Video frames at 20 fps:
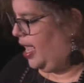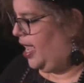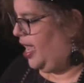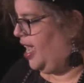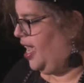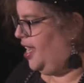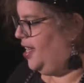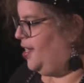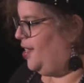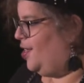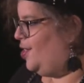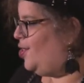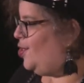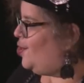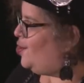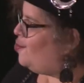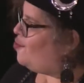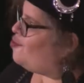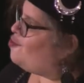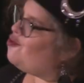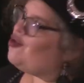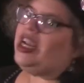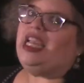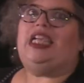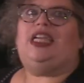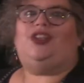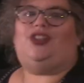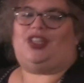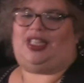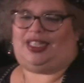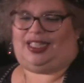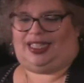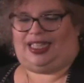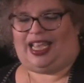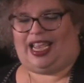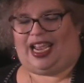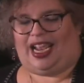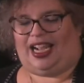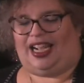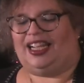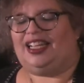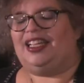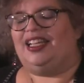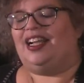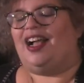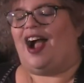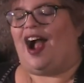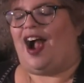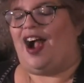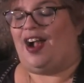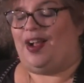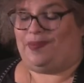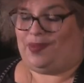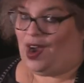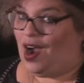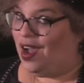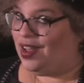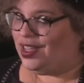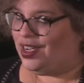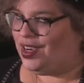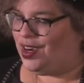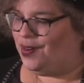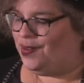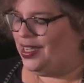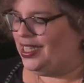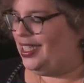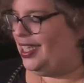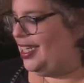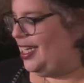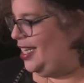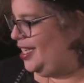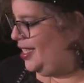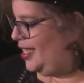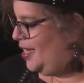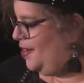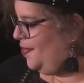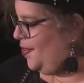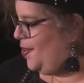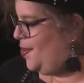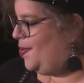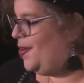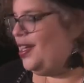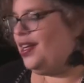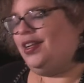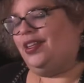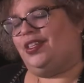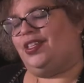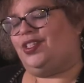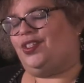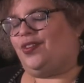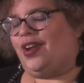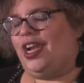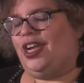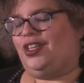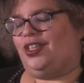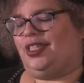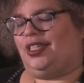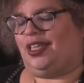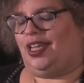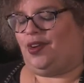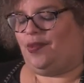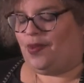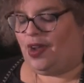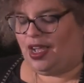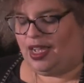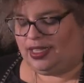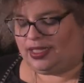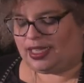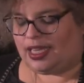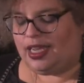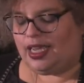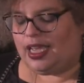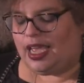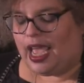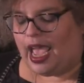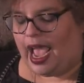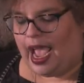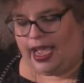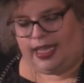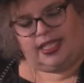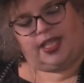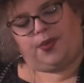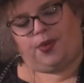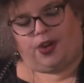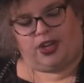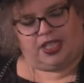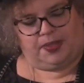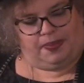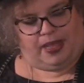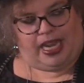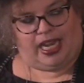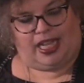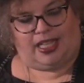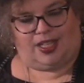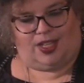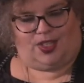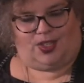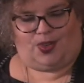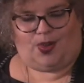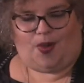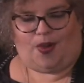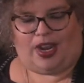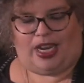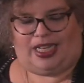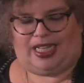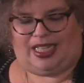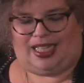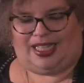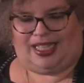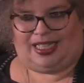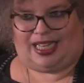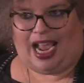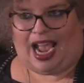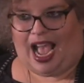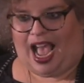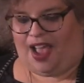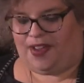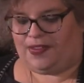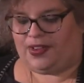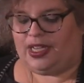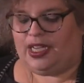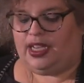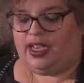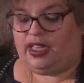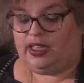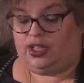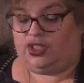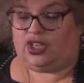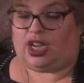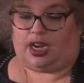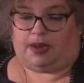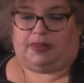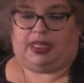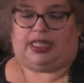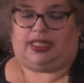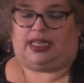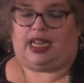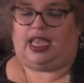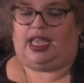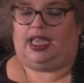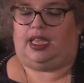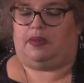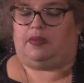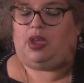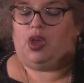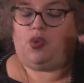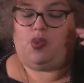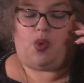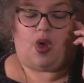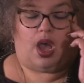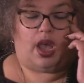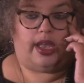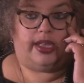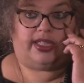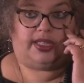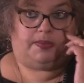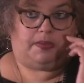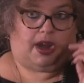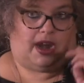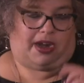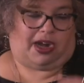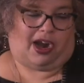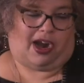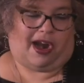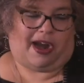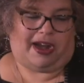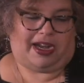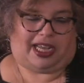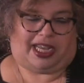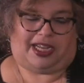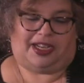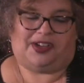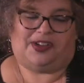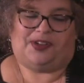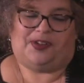And the strangest thing, um, call it coincidence if you will, the strangest thing was as they were explaining the story to the staff, this gentleman's name was Mark Hardy,